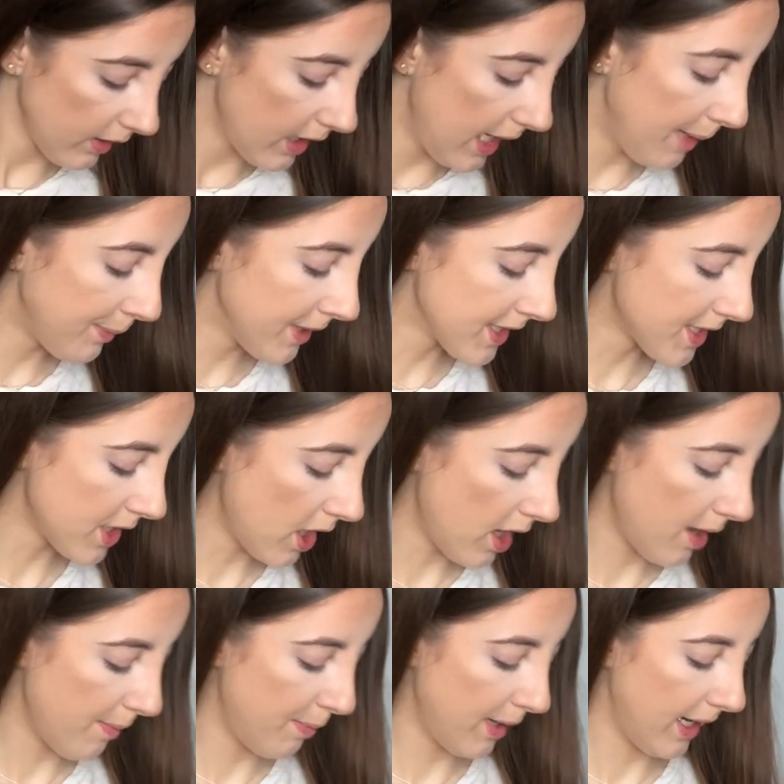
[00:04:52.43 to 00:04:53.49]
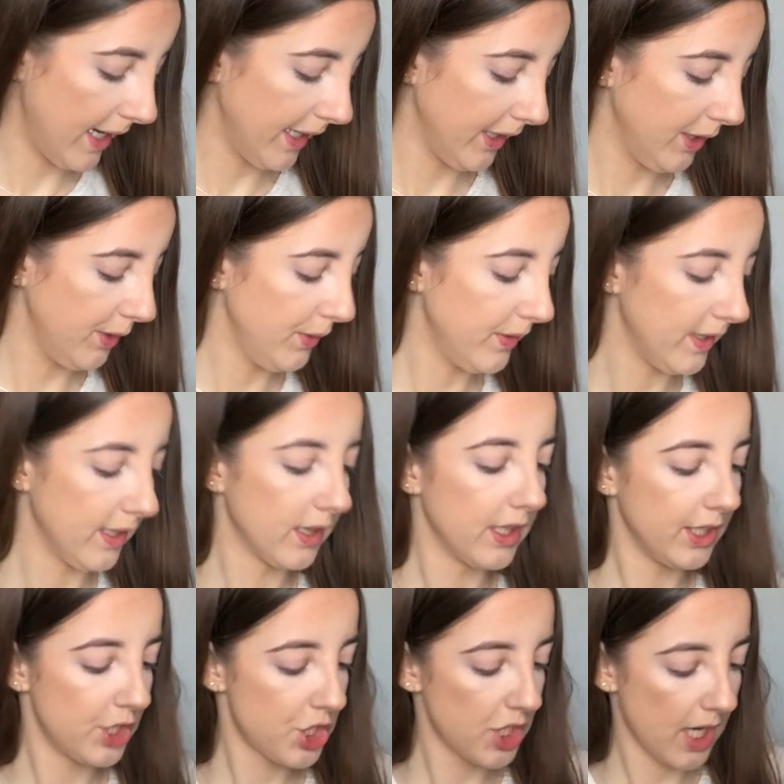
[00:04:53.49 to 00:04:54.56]
I'm going to start by using this
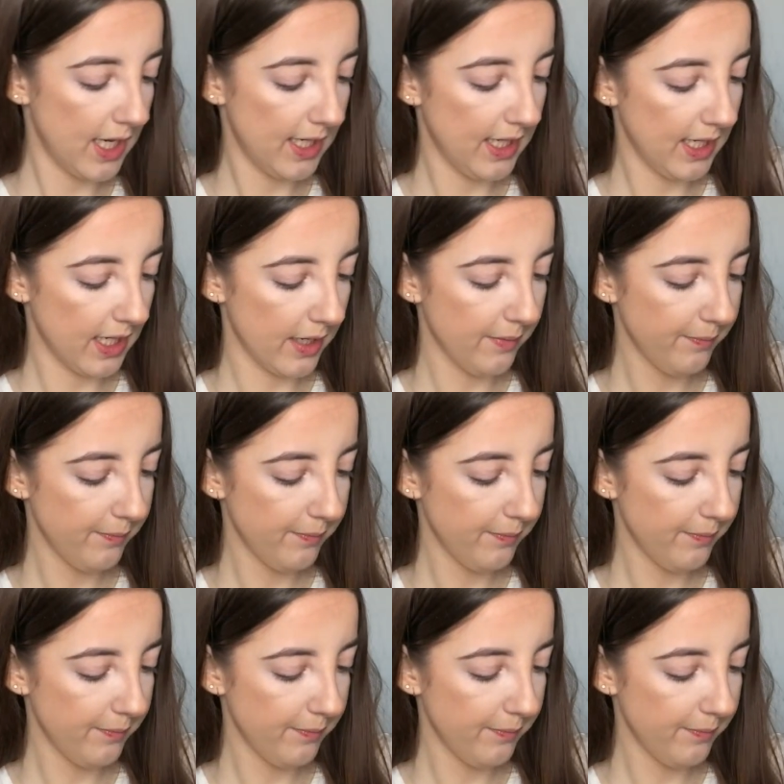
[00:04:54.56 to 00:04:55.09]
shade here.